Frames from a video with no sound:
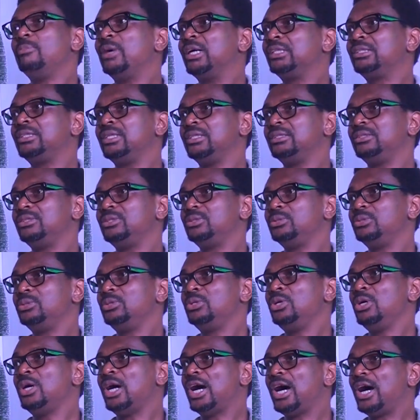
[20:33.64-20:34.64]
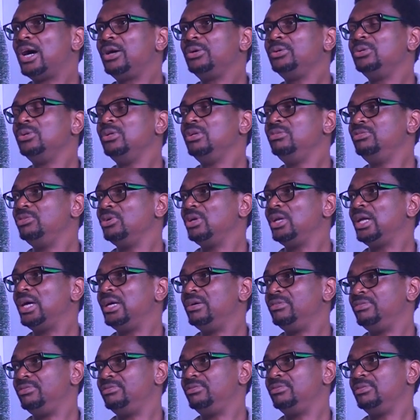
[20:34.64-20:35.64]
matters. How you live your
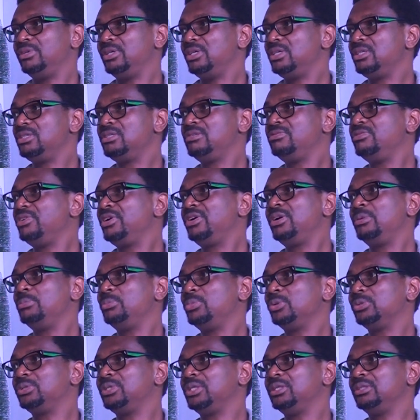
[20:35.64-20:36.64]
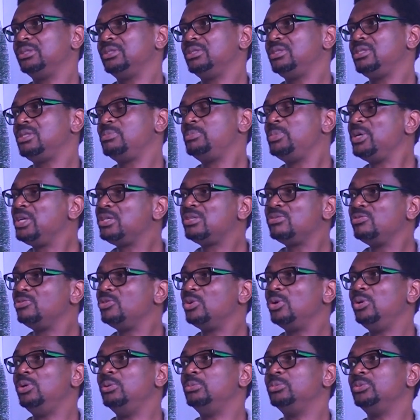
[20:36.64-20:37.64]
life is very important. It speaks
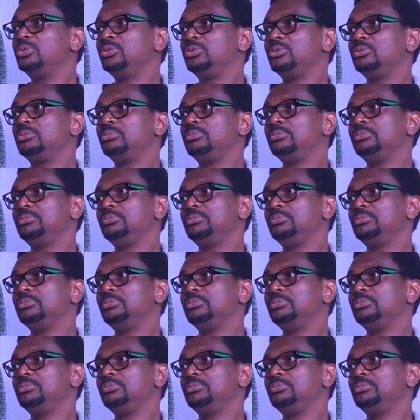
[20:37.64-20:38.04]
volumes.